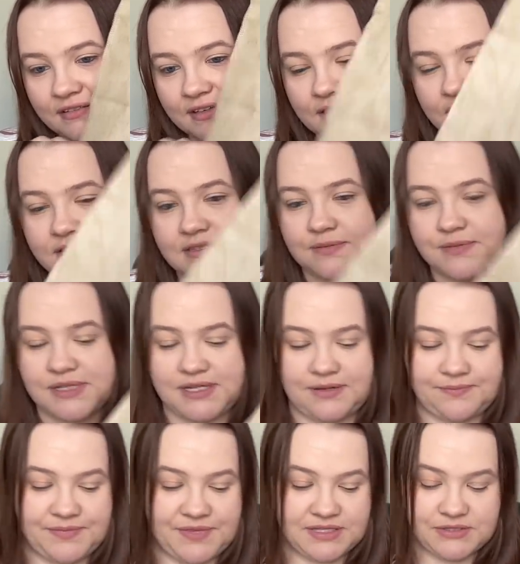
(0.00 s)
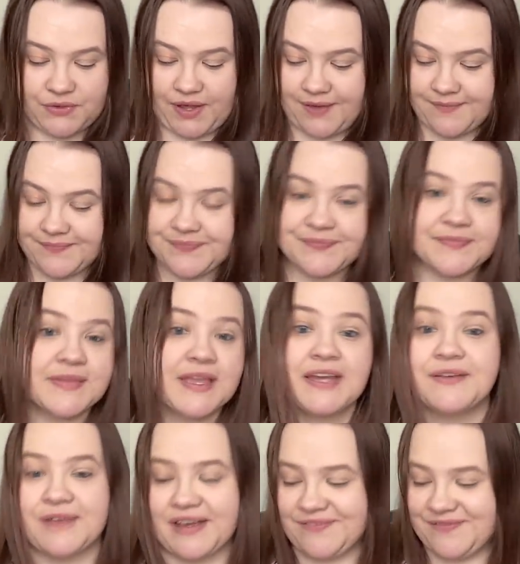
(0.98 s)
And it's upside down. That's okay.
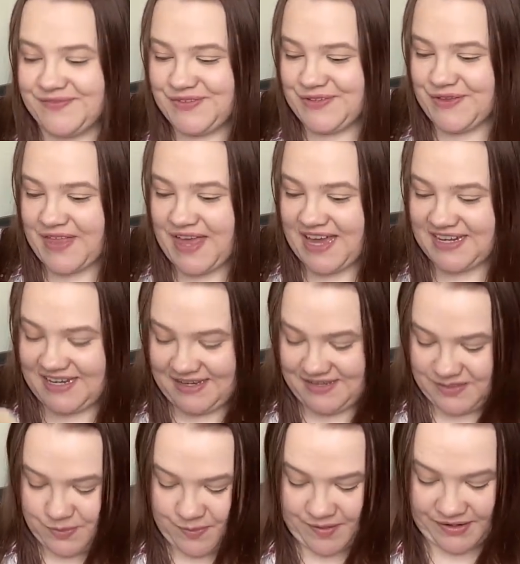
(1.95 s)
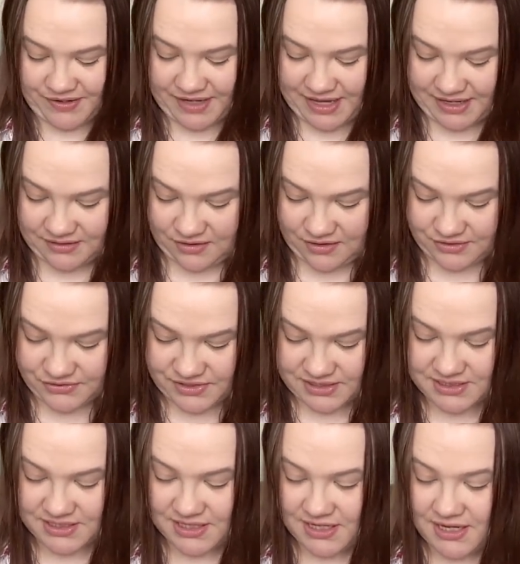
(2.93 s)
Anyway, so that is Mary Ann
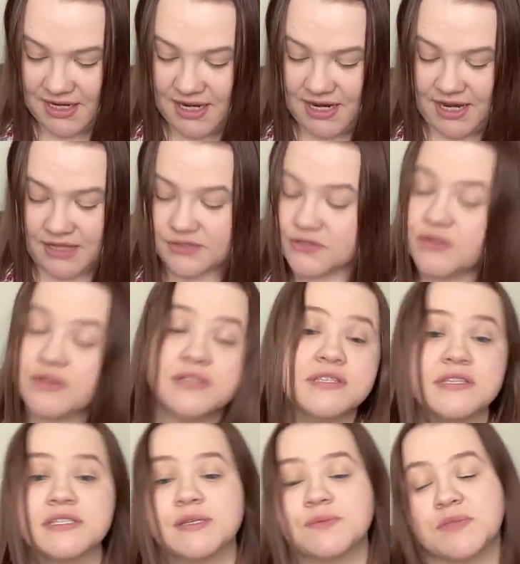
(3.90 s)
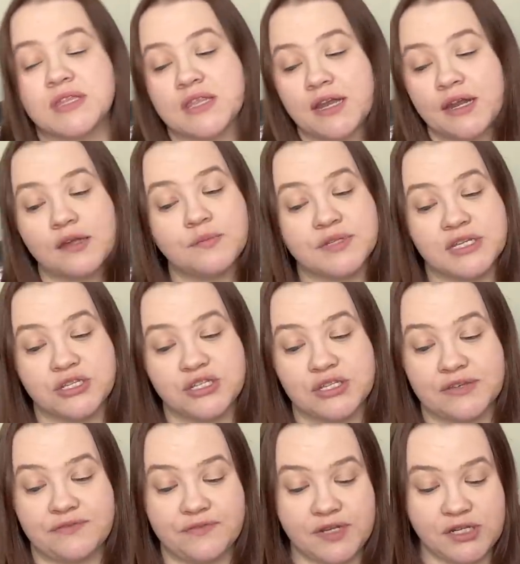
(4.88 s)
Aldred, And so this is something that I could
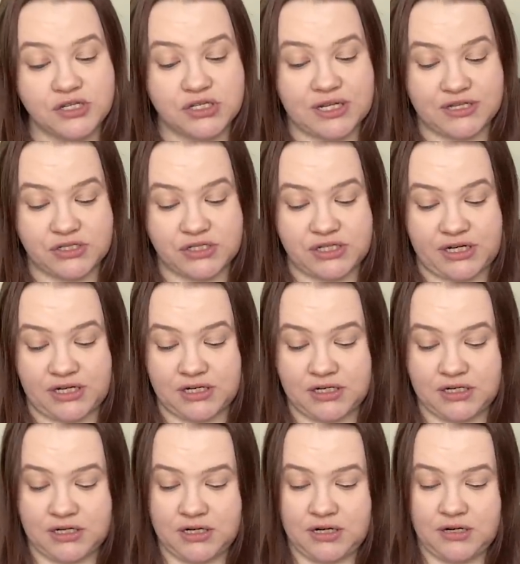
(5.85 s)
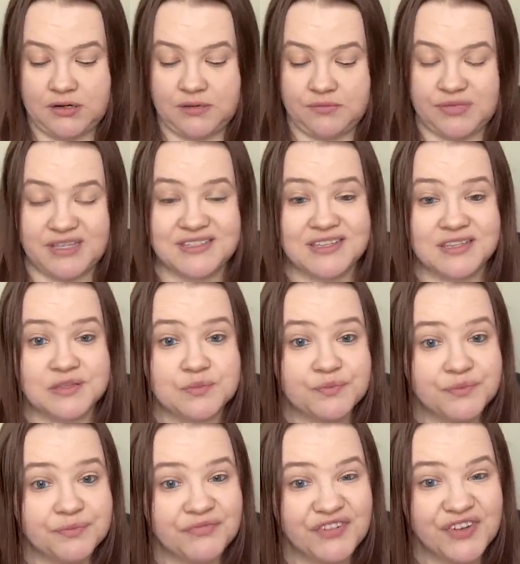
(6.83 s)
potentially finish next year because it's
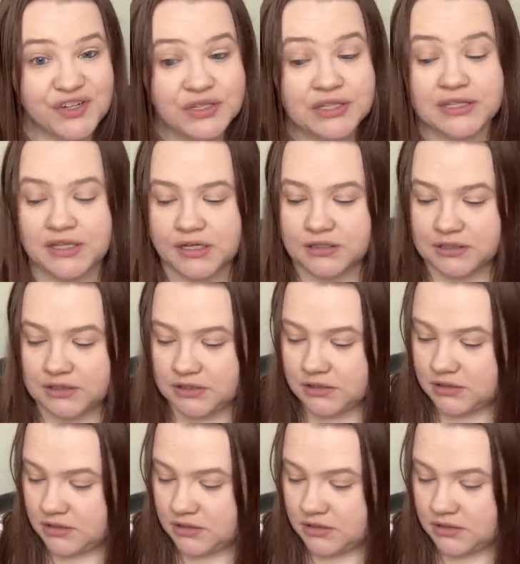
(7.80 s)
fairly little.